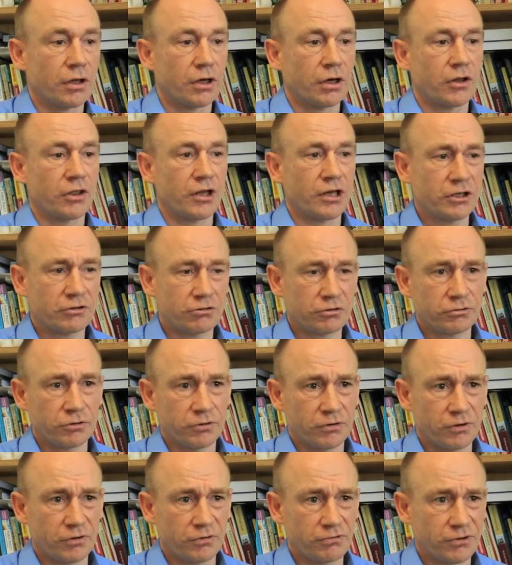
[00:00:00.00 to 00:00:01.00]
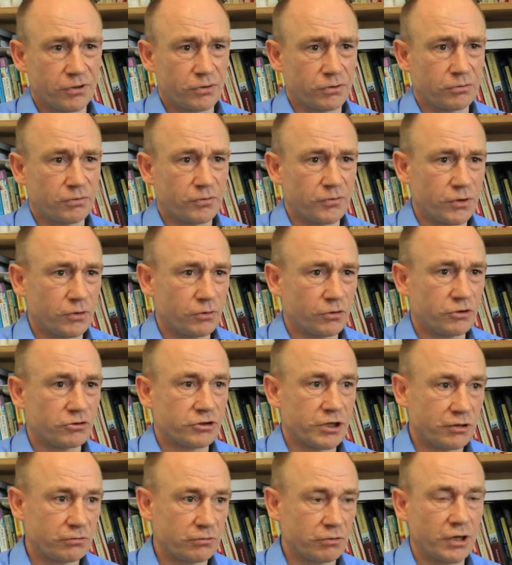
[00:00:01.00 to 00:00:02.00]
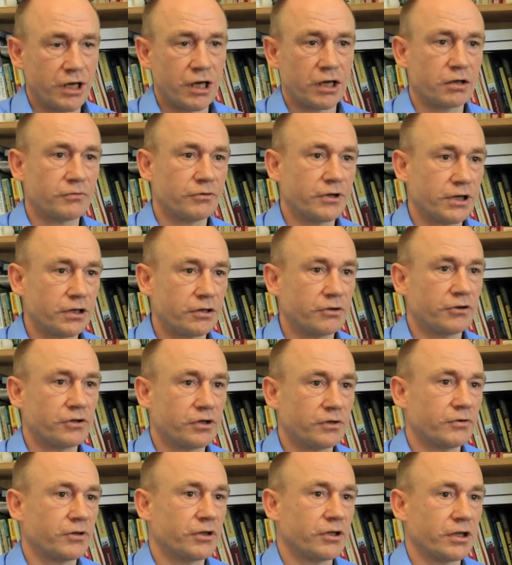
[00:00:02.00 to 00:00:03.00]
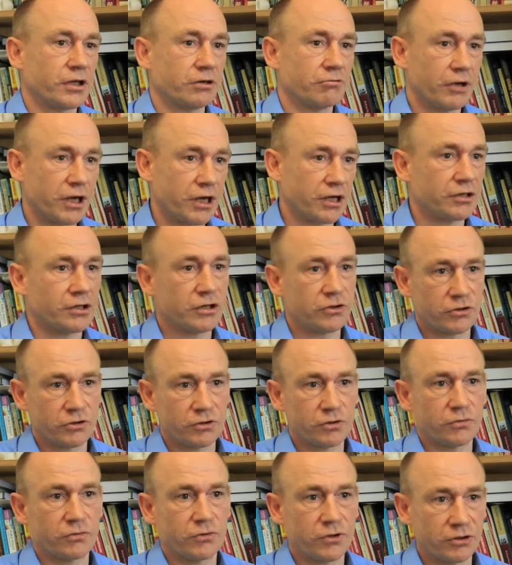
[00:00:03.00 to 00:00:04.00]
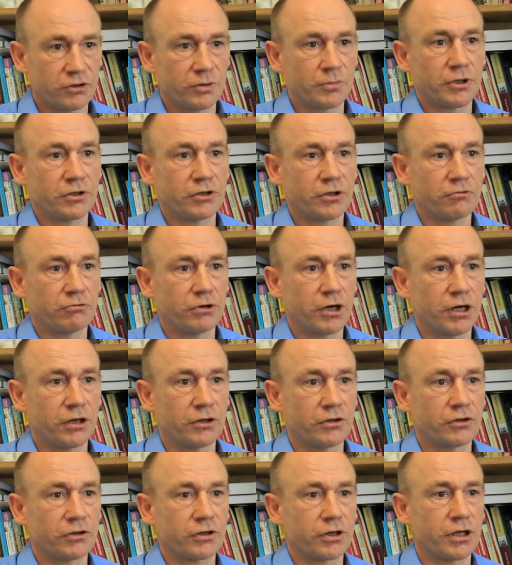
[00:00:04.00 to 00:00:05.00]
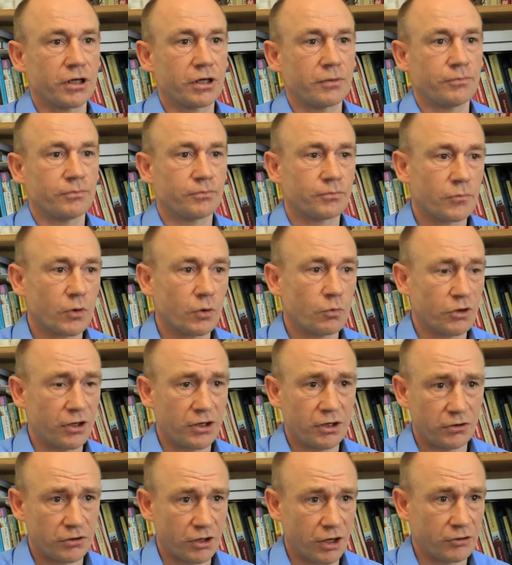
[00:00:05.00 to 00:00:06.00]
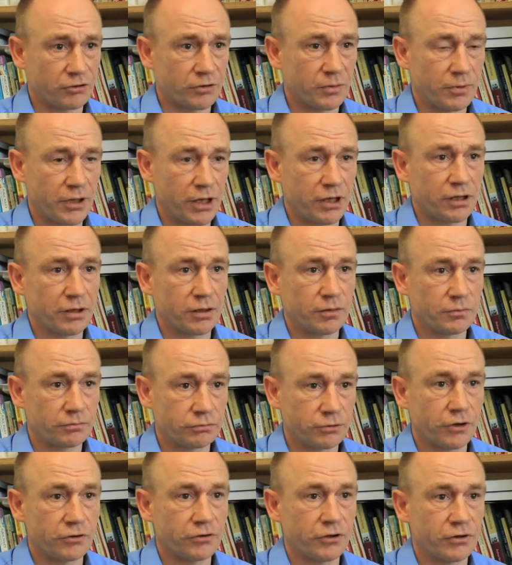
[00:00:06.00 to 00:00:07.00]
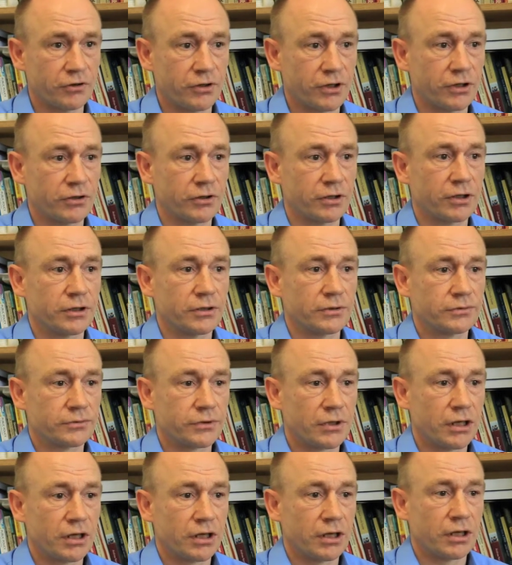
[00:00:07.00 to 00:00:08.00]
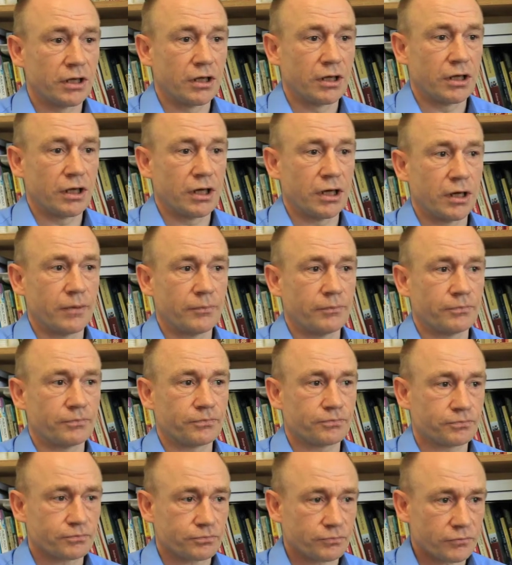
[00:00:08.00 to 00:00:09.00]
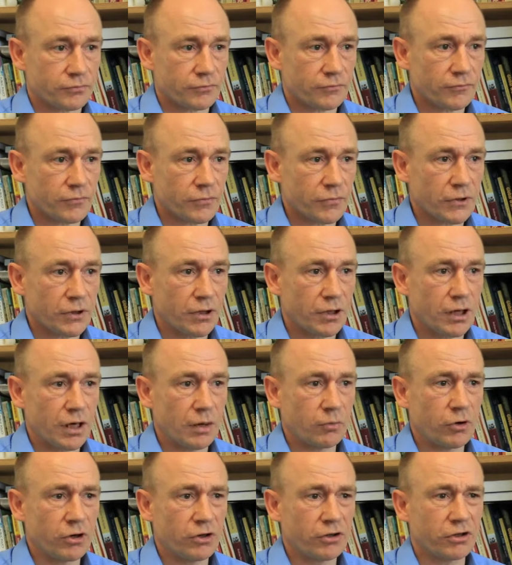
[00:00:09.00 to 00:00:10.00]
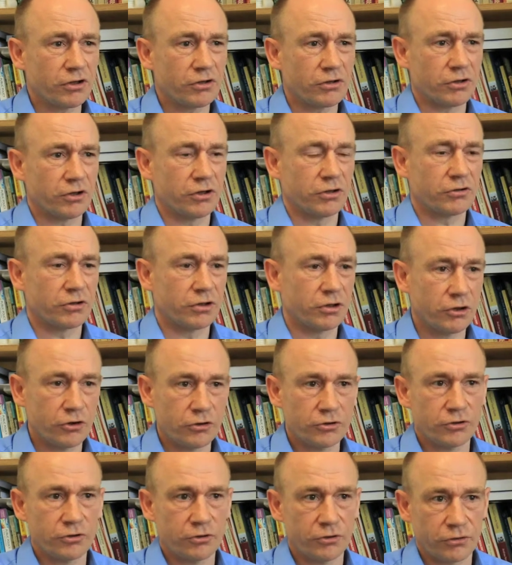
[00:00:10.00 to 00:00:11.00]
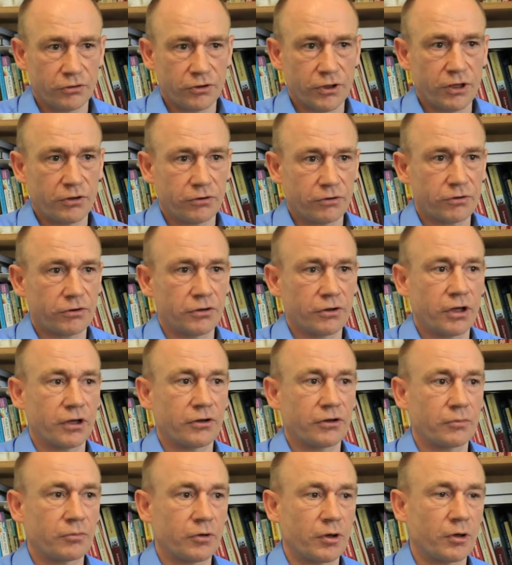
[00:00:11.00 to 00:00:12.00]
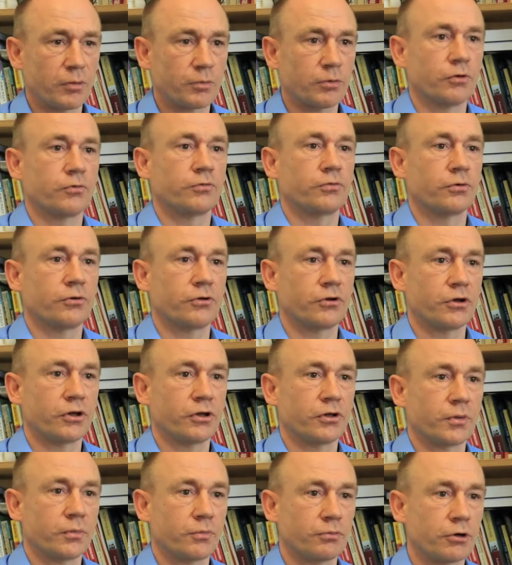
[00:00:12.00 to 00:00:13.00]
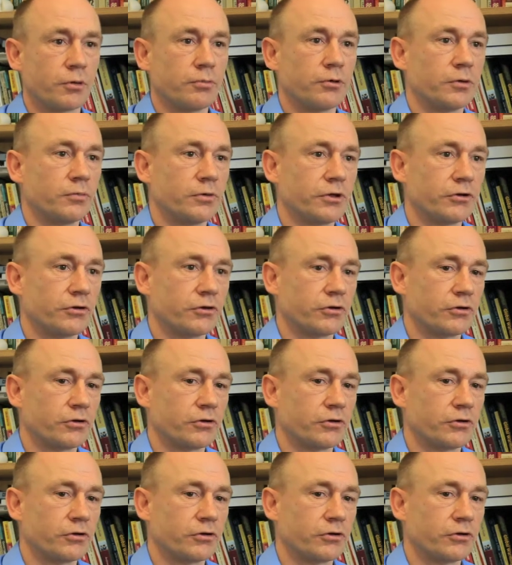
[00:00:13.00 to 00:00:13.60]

Uh, the literature in the field reveals a general lack of inclusivity and recognition of disability rights um, within disaster planning processes. Um, and one of the, the solutions that's uh, sometimes put forward to this problem is